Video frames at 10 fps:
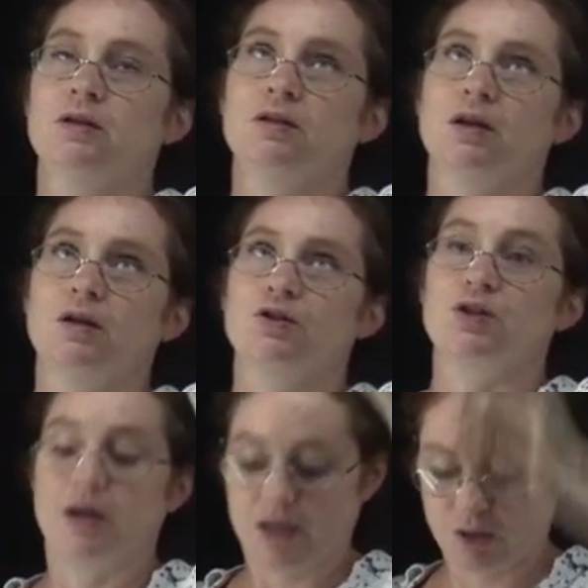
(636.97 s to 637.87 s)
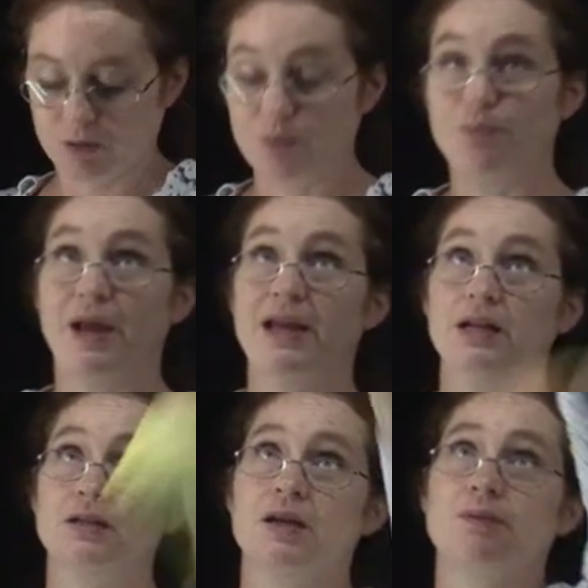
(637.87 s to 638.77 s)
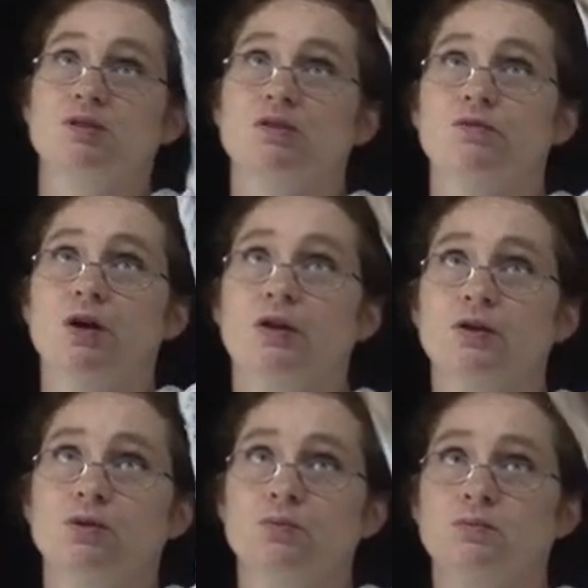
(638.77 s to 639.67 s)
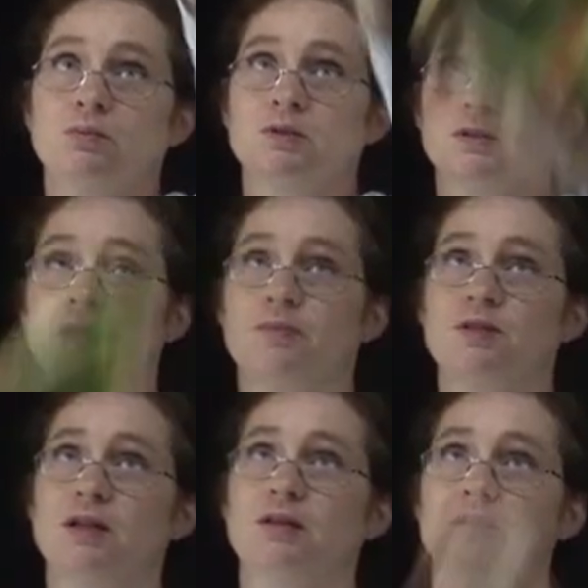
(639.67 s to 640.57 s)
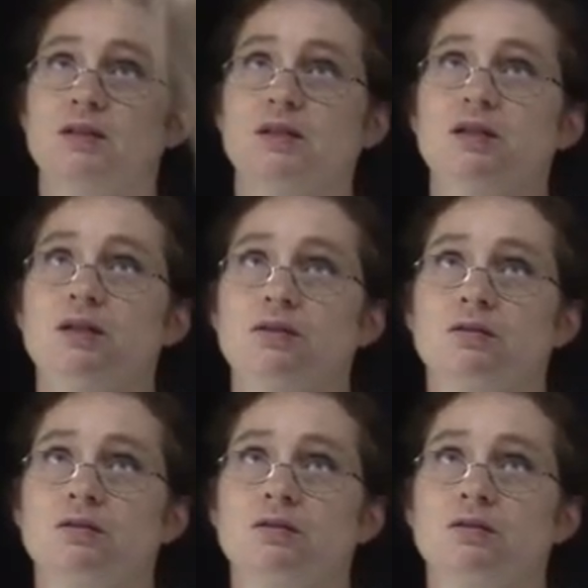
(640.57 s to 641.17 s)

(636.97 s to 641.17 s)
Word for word: time, or sorry, equals beta times the volume times delta t.